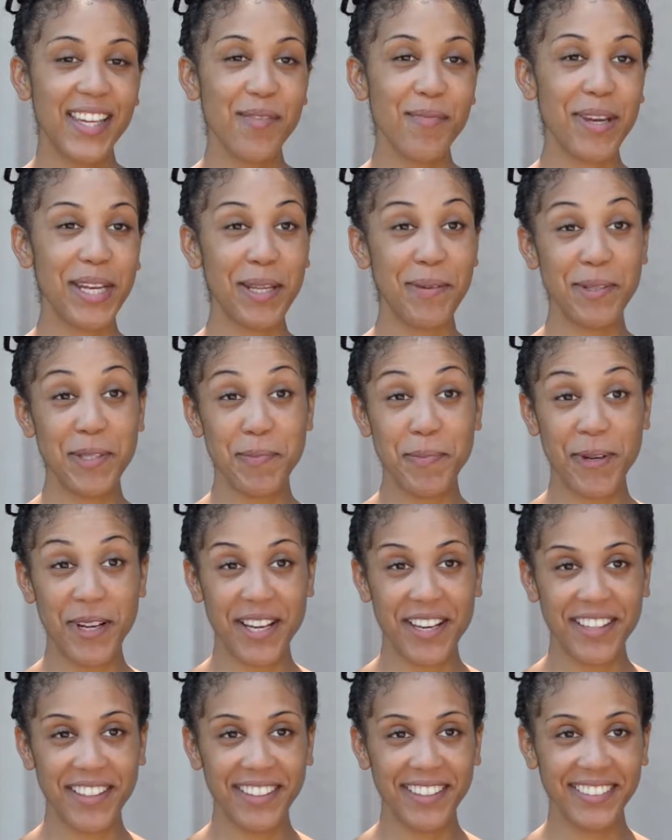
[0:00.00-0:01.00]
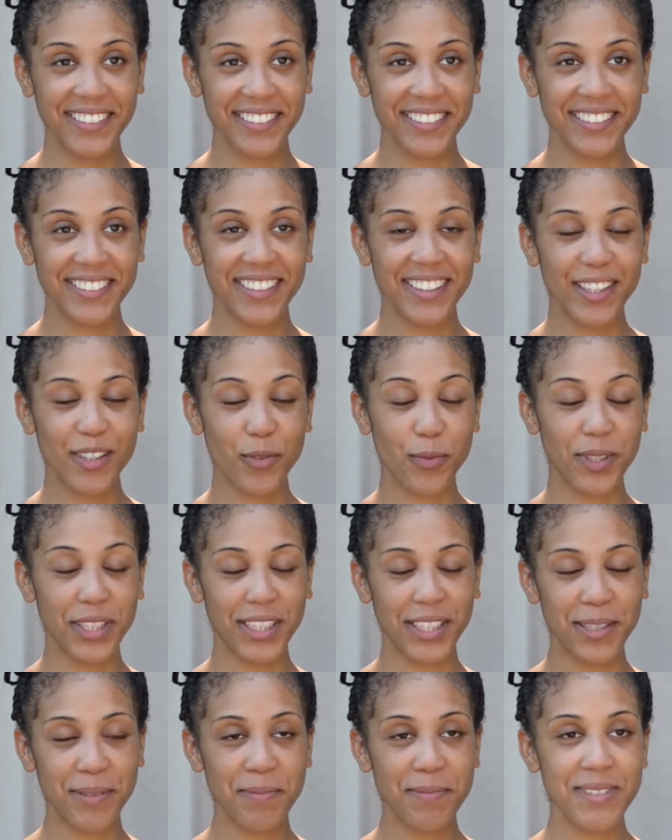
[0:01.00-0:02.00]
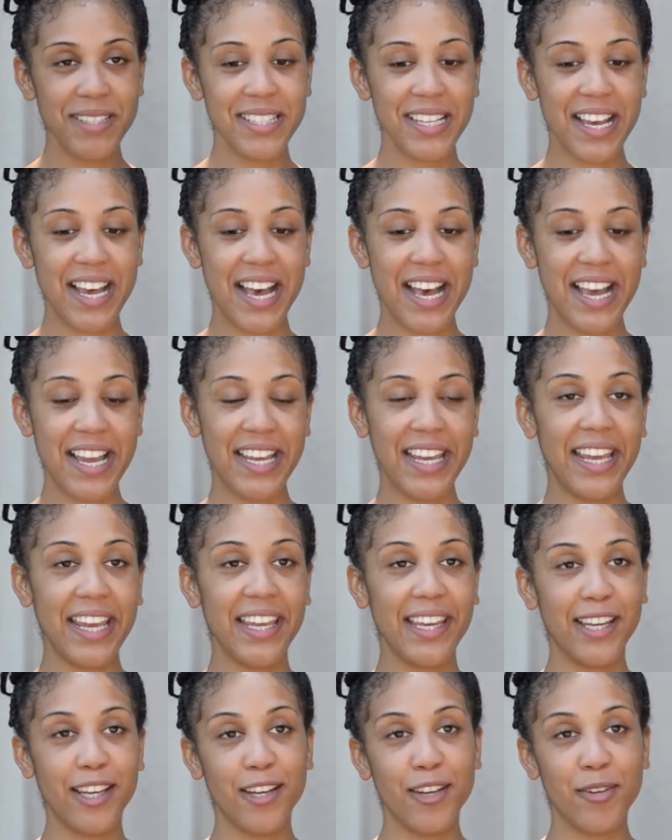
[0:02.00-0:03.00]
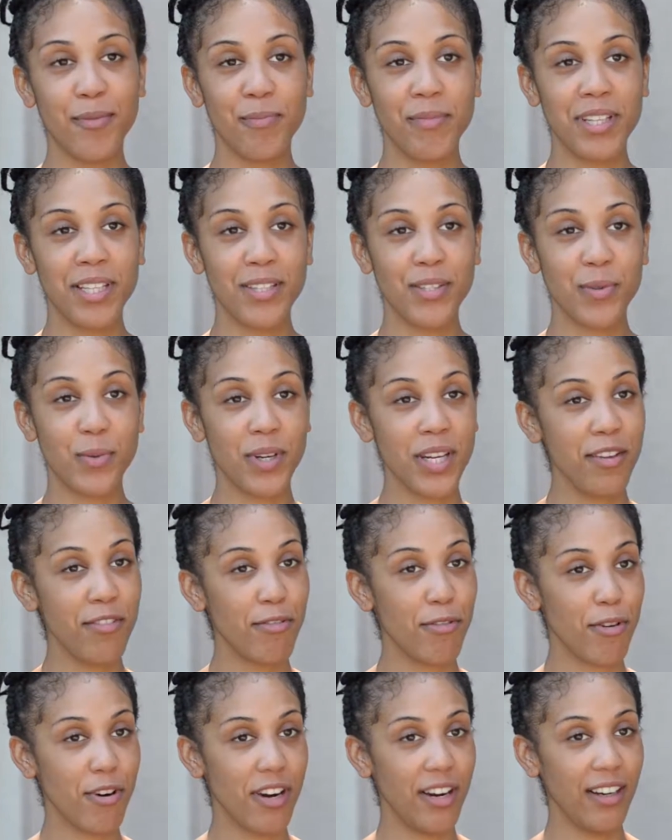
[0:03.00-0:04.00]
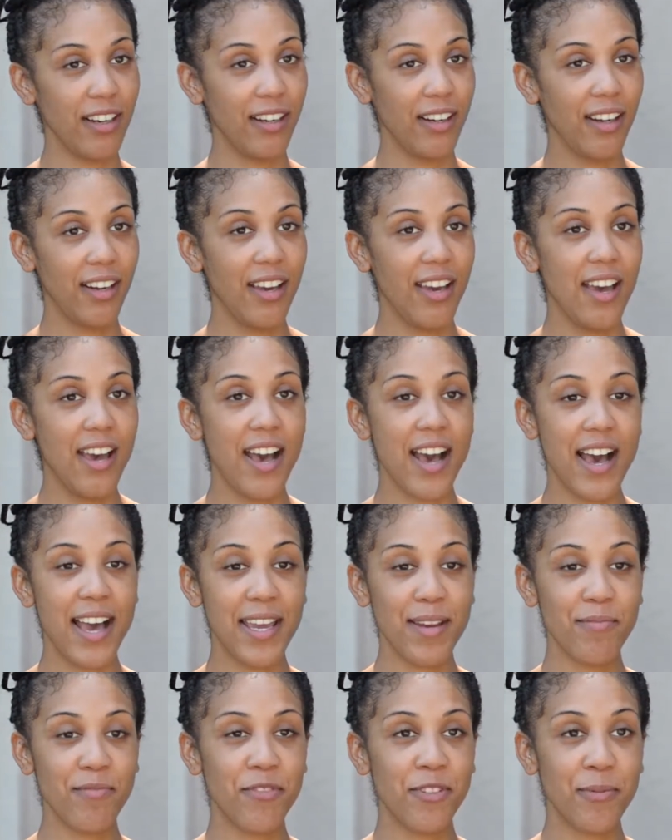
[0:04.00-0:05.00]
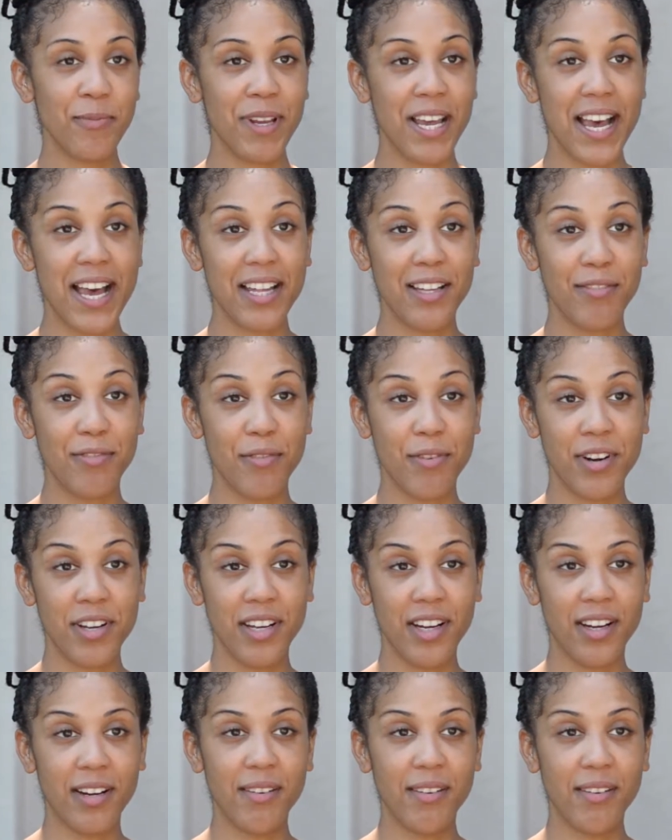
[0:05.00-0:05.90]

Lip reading: My name is Briana Williams. I am 24. I am from California